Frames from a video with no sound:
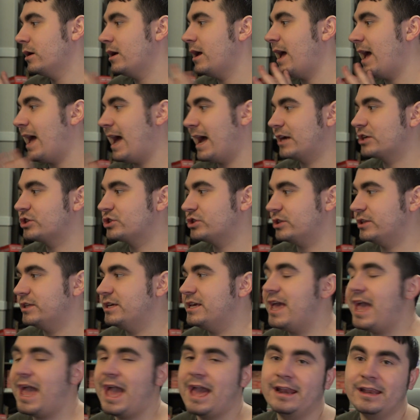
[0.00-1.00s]

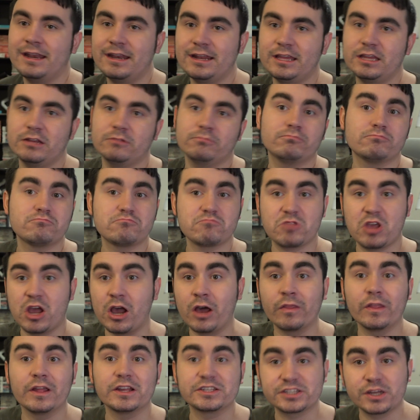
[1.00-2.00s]
actually edit it,
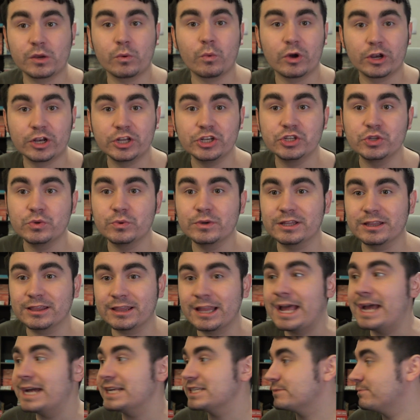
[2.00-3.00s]
unless I want to do it
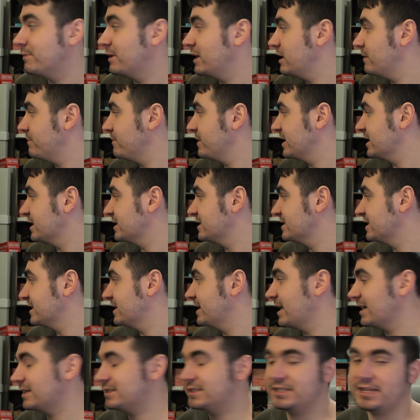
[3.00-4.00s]
last minute, because the
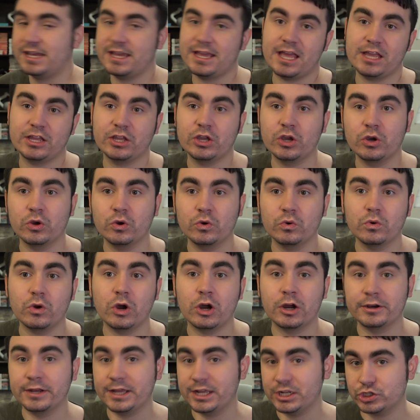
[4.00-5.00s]
next day I go
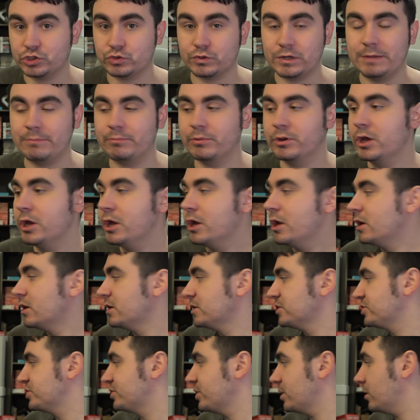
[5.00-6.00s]
on a trip.
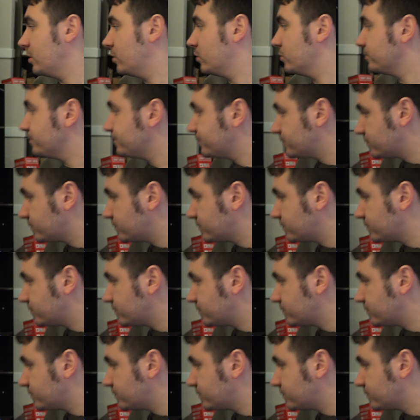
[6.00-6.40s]
So